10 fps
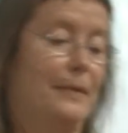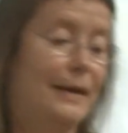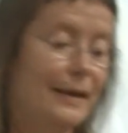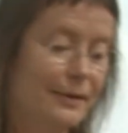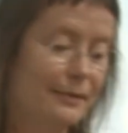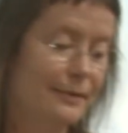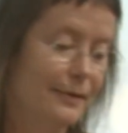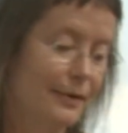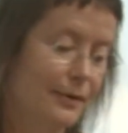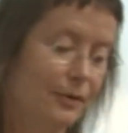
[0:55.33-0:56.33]
in
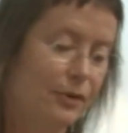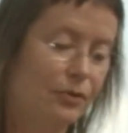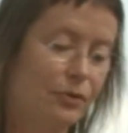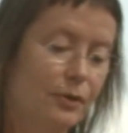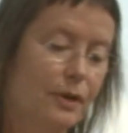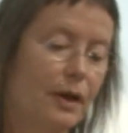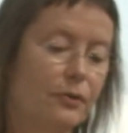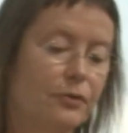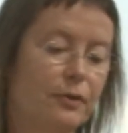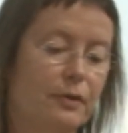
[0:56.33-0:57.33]
digital
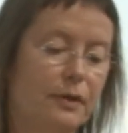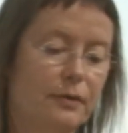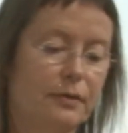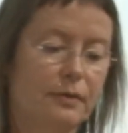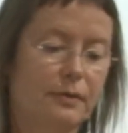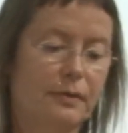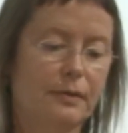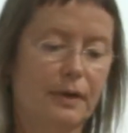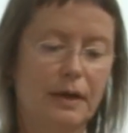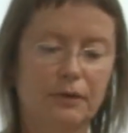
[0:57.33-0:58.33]
culture at
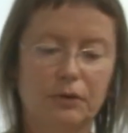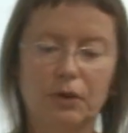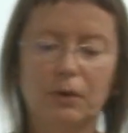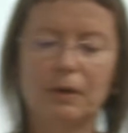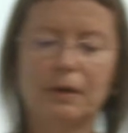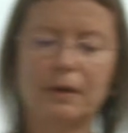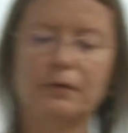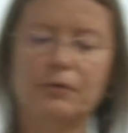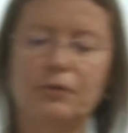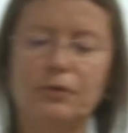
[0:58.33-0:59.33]
Het Nieuwe
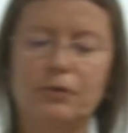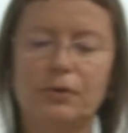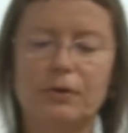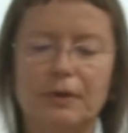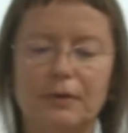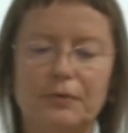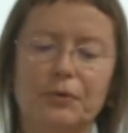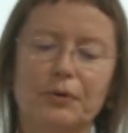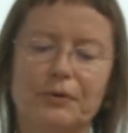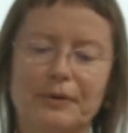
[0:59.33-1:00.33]
Instituut in
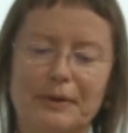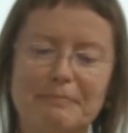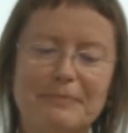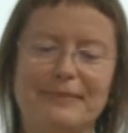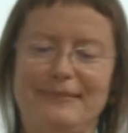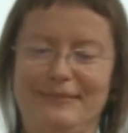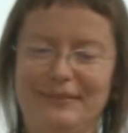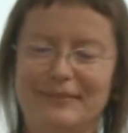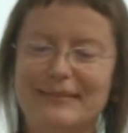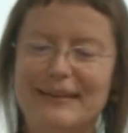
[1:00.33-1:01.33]
Rotterdam.
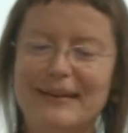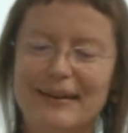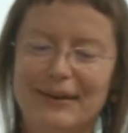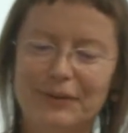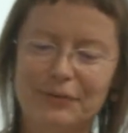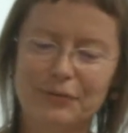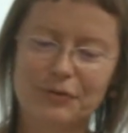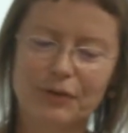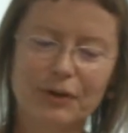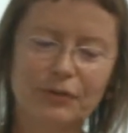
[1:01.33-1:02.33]
His
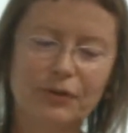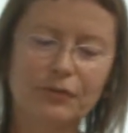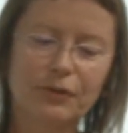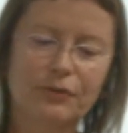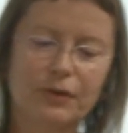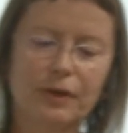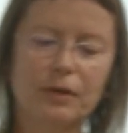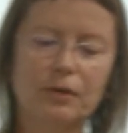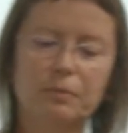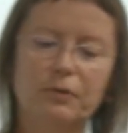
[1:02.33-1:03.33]
research interests
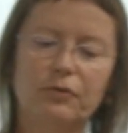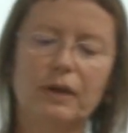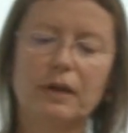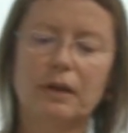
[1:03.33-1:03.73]
include machine